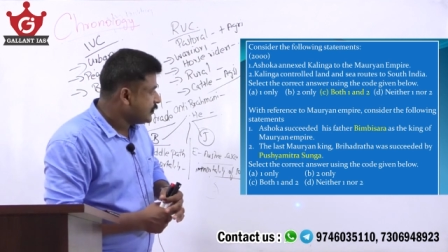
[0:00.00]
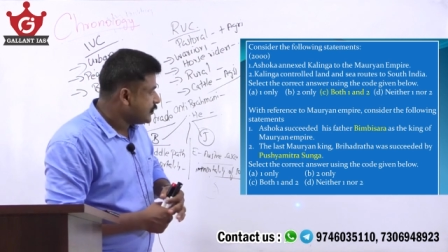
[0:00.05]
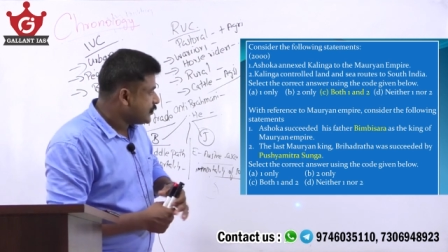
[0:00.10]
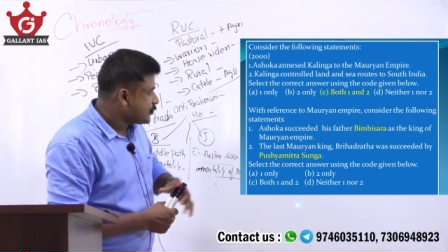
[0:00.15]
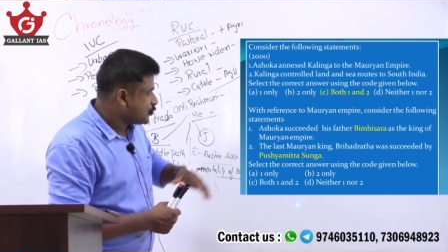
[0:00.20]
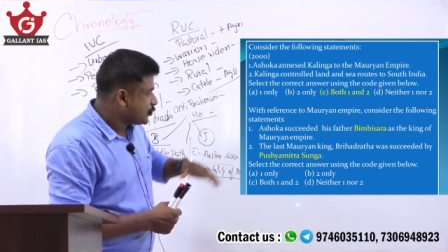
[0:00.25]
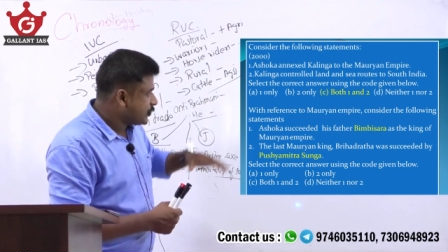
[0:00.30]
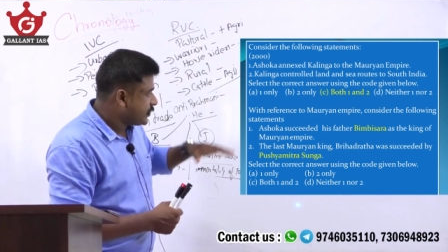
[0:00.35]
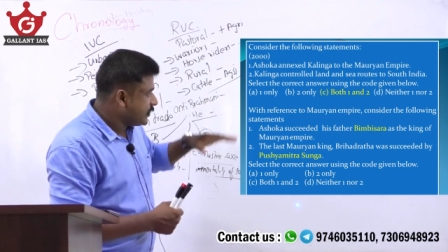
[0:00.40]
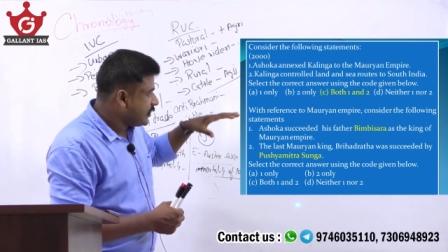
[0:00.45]

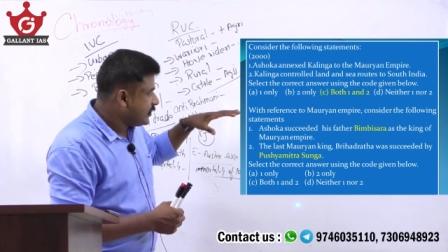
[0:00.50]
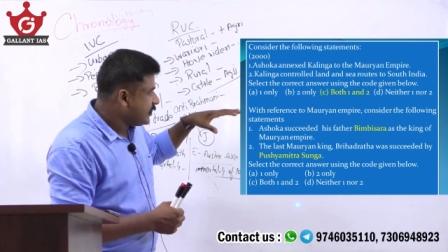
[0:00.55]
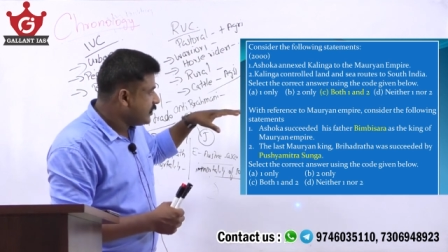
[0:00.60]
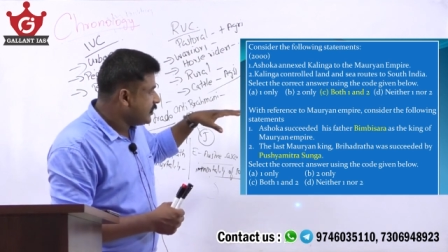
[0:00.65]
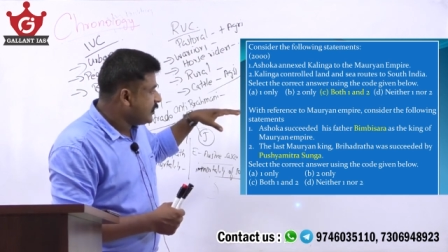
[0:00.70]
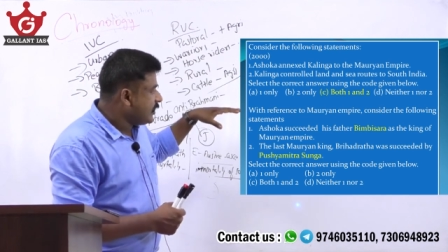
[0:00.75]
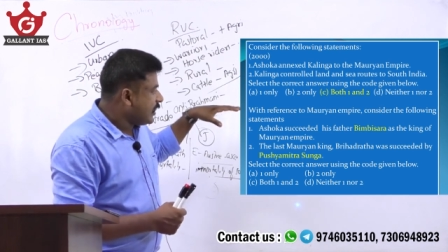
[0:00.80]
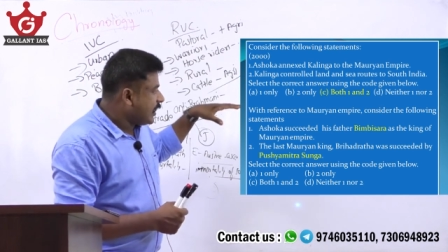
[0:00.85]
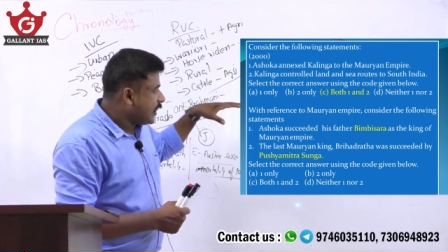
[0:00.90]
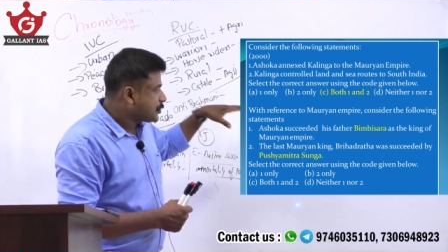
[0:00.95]
So here,
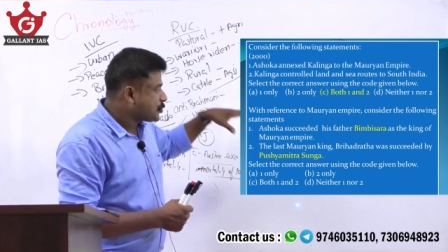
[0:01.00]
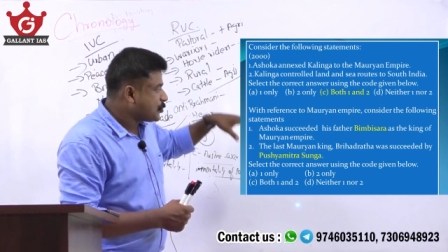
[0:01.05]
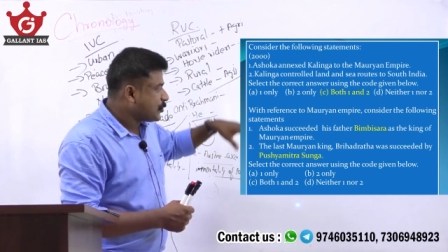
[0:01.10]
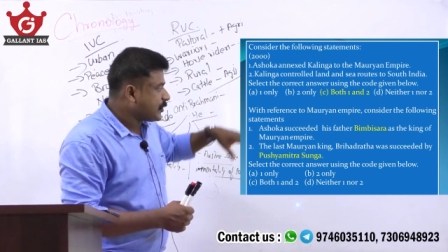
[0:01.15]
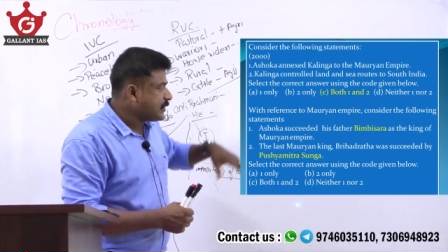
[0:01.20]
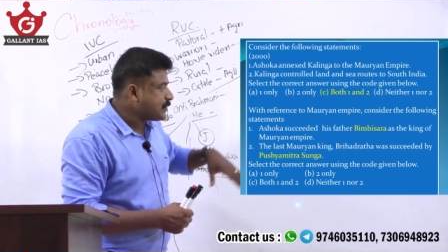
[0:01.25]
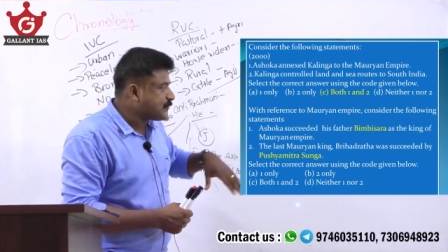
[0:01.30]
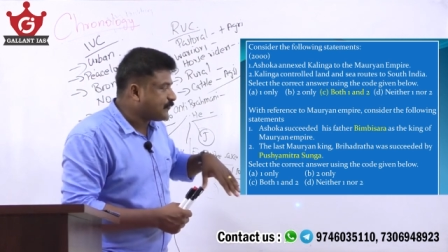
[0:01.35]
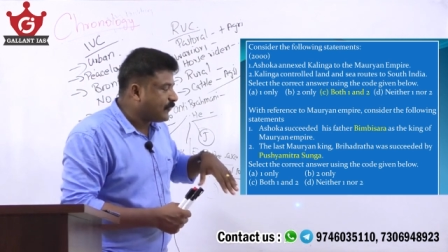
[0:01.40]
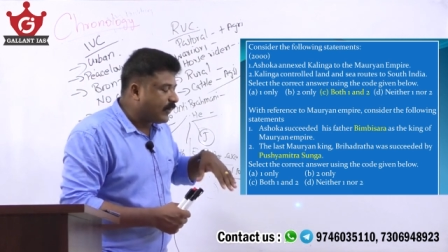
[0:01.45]

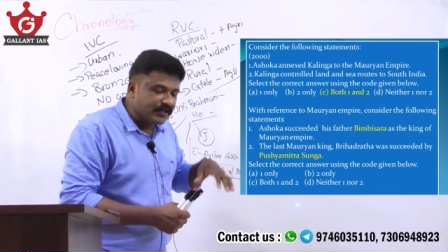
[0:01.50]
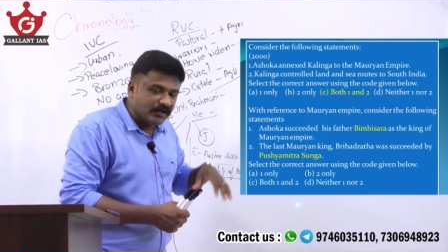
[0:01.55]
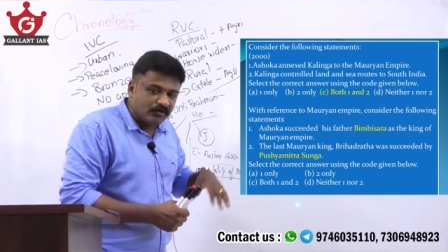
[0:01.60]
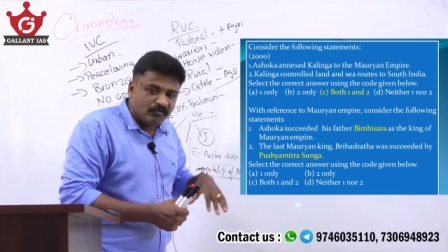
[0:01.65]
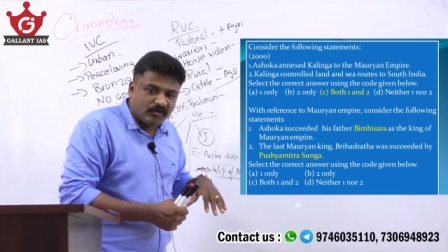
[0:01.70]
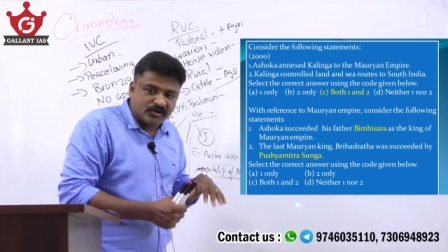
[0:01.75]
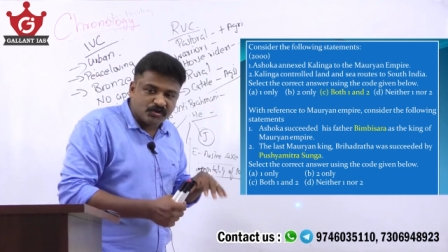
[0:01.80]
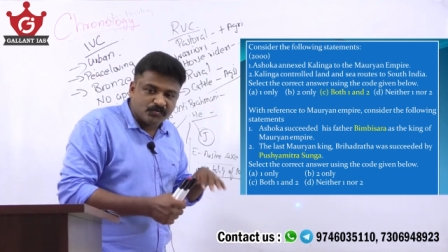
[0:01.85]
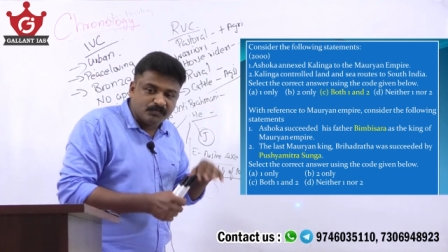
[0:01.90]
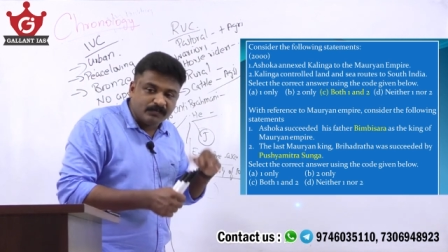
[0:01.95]
Ashoka's father
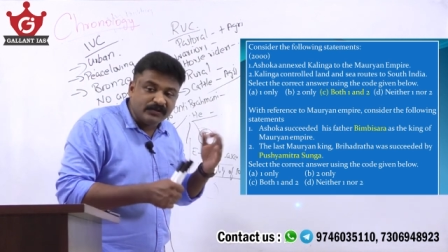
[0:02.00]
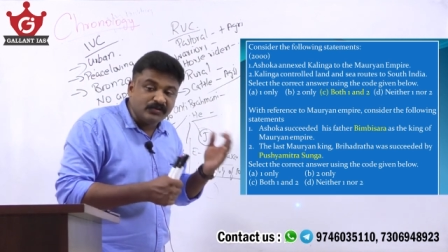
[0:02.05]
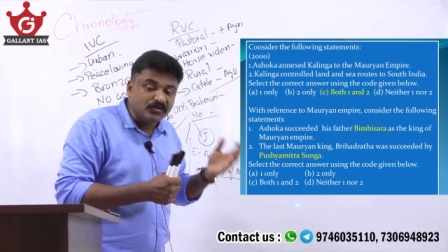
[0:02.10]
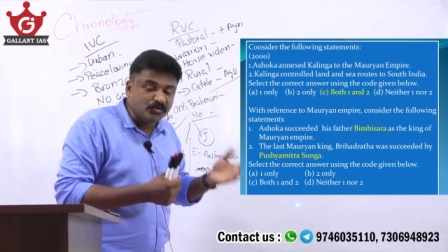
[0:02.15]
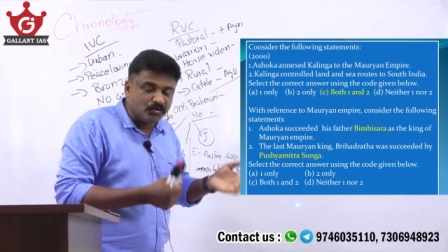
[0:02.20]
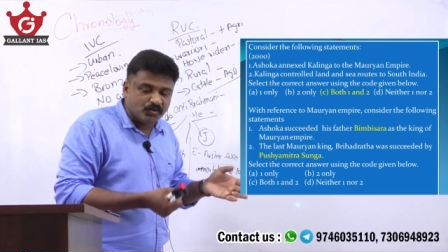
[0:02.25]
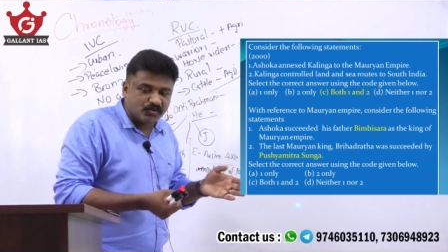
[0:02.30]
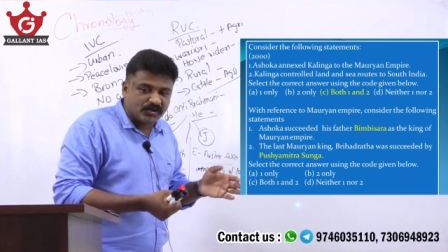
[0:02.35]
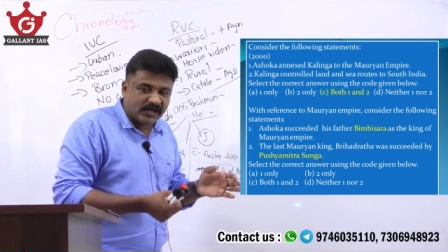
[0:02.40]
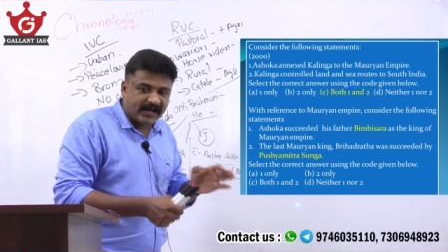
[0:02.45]
was
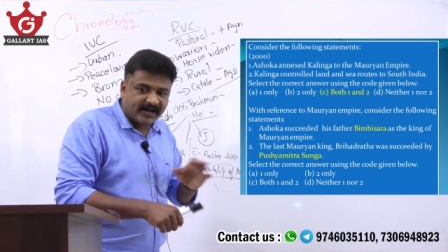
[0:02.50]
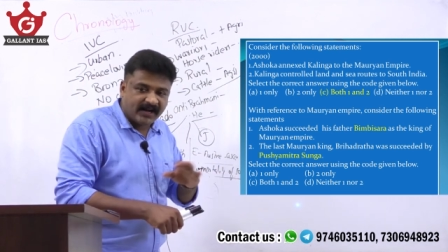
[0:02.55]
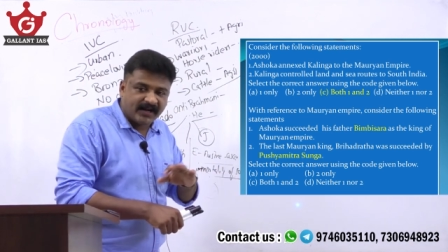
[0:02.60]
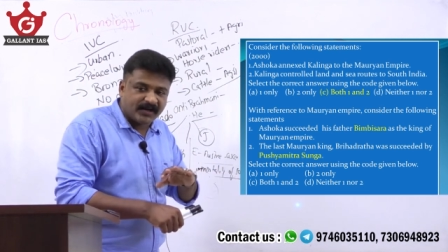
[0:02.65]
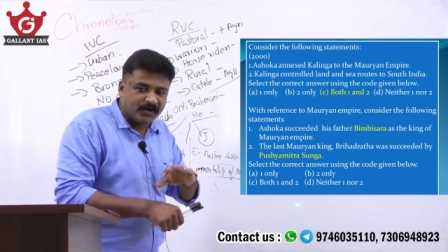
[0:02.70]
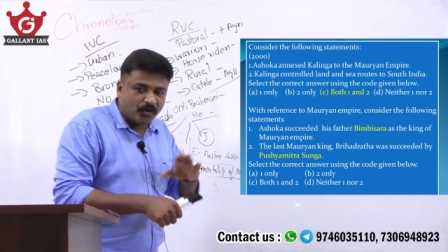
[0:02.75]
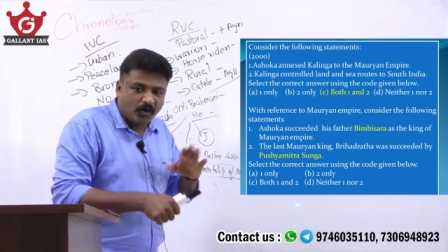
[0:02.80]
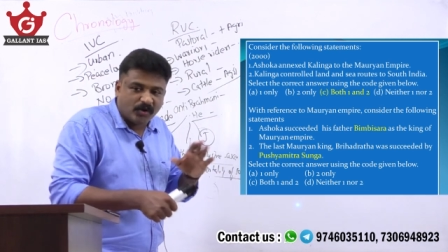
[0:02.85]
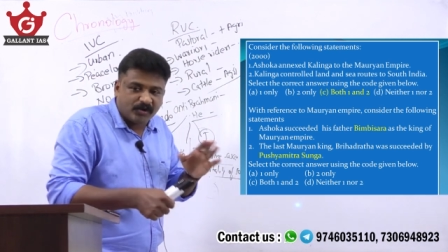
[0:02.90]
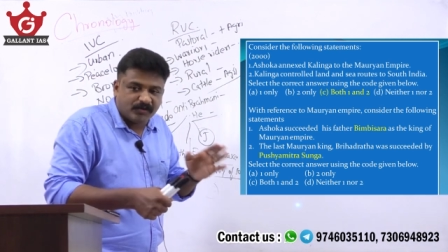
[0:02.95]
Bindusara,
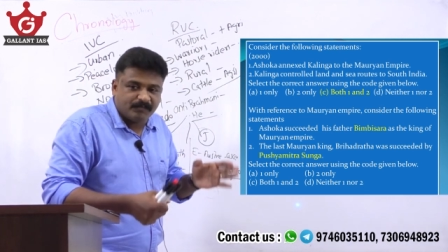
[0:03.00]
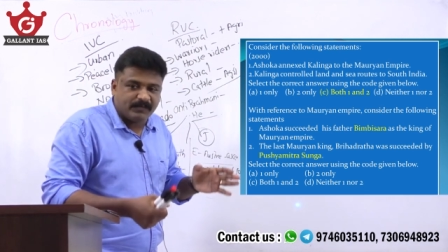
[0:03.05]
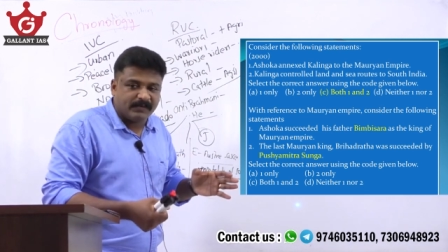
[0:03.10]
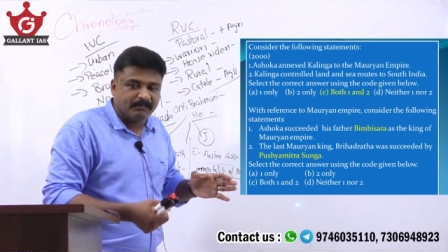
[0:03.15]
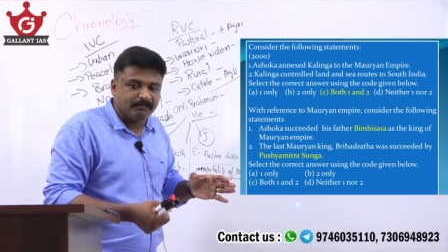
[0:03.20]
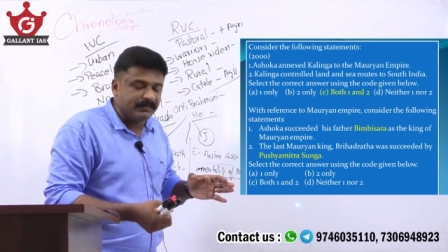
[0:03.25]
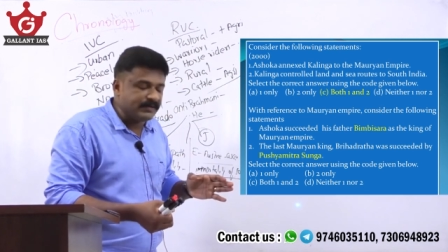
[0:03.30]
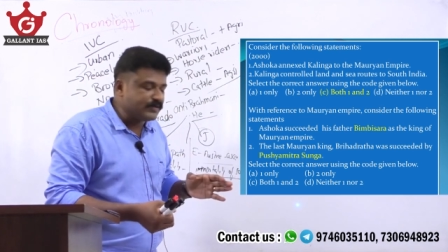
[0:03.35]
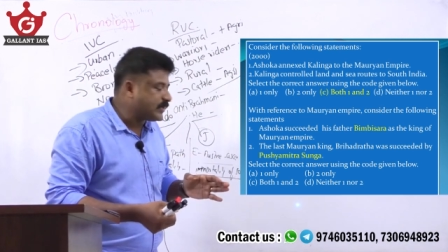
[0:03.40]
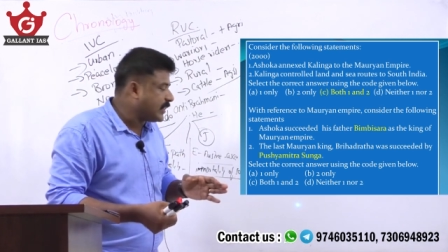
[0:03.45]
not
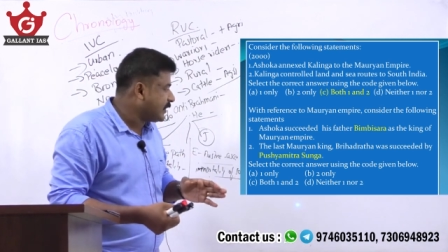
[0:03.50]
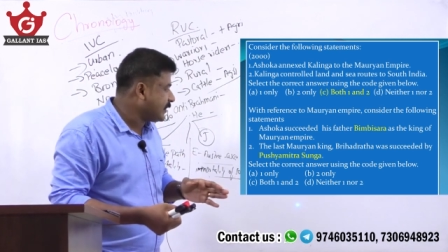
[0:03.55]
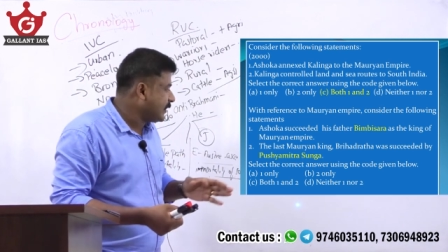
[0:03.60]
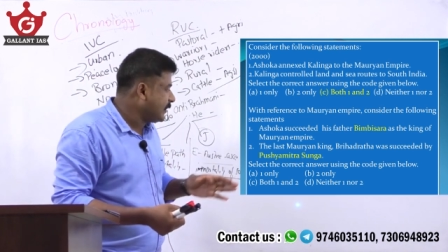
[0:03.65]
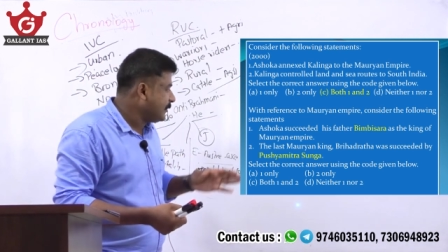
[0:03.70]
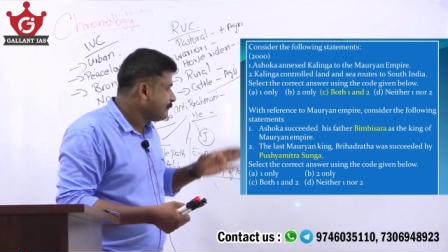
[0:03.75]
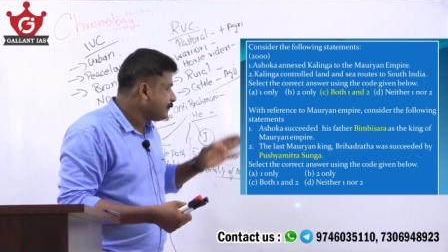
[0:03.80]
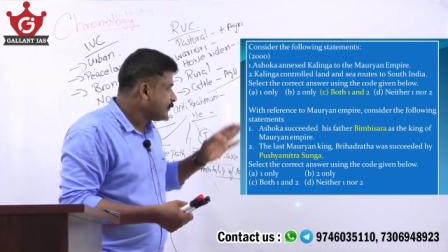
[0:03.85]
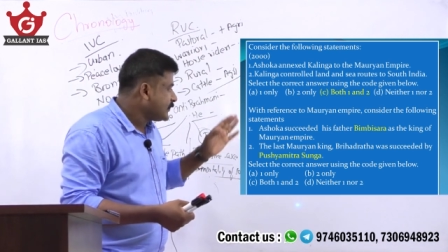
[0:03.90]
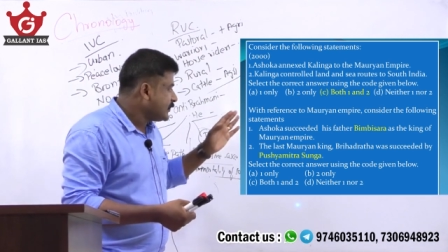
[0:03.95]

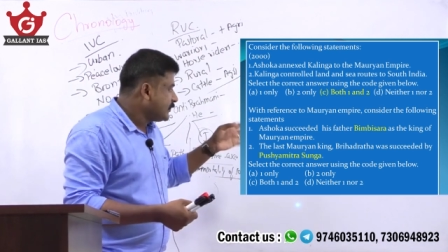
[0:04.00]
Bimbisara.